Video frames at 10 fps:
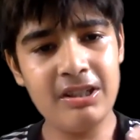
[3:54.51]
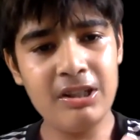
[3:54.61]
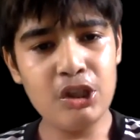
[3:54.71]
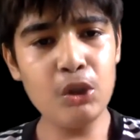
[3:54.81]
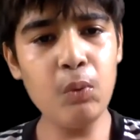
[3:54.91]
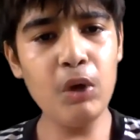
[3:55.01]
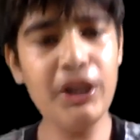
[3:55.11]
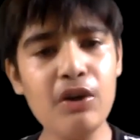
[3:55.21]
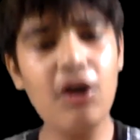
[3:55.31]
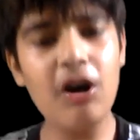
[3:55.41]
So would
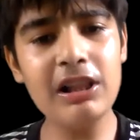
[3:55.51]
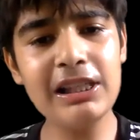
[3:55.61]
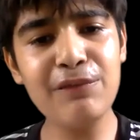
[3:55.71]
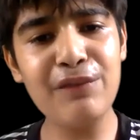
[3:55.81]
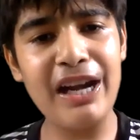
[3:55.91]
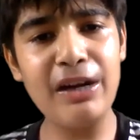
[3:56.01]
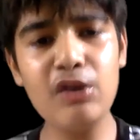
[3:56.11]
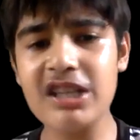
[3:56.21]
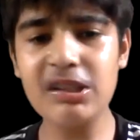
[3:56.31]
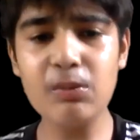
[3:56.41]
you call this friend who
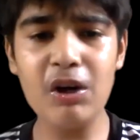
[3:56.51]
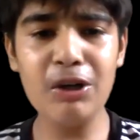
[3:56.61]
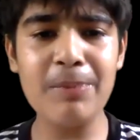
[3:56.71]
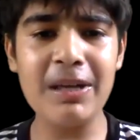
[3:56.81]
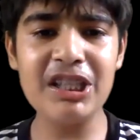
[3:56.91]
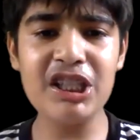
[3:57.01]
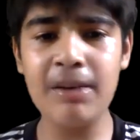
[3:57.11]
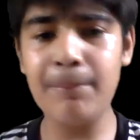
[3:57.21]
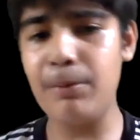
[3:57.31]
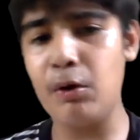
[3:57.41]
doesn't want to bungee
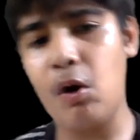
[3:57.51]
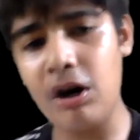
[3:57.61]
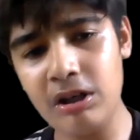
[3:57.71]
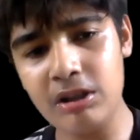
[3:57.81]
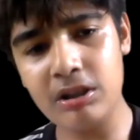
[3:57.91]
jump wrong?